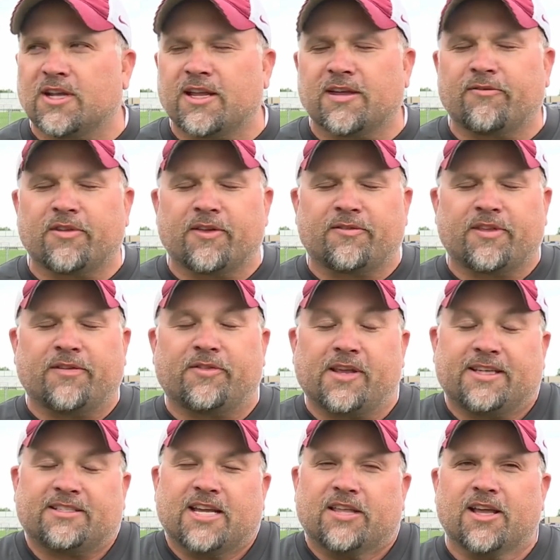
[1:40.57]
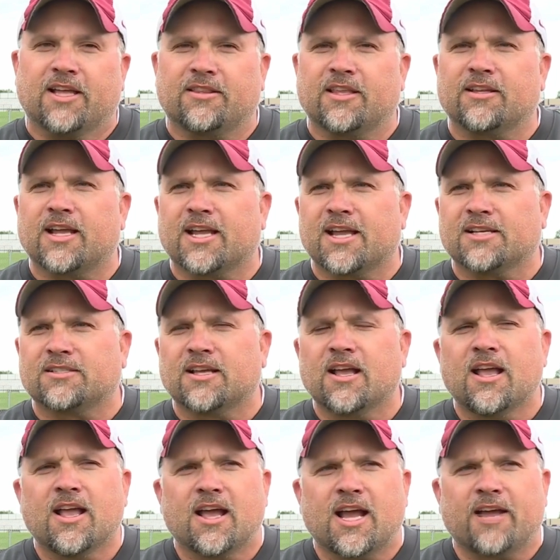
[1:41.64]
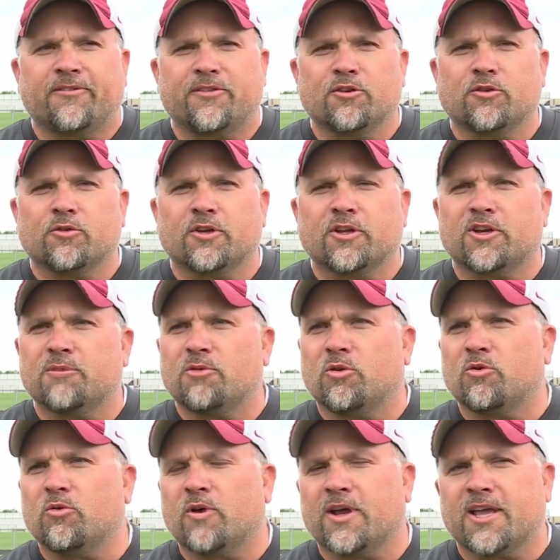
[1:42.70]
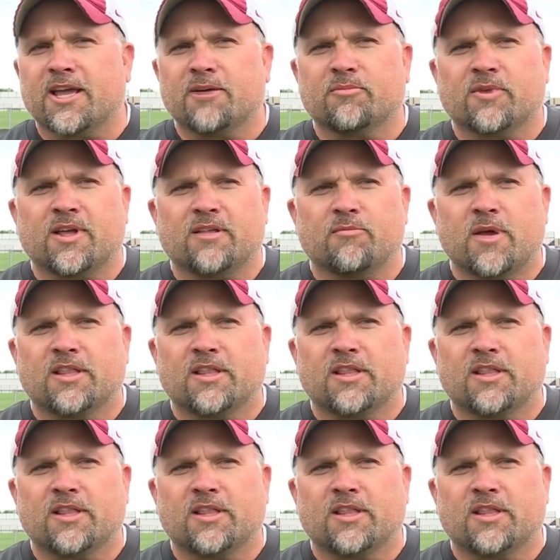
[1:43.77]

And if, if, if, they say that, then I guess I feel really good about who I am.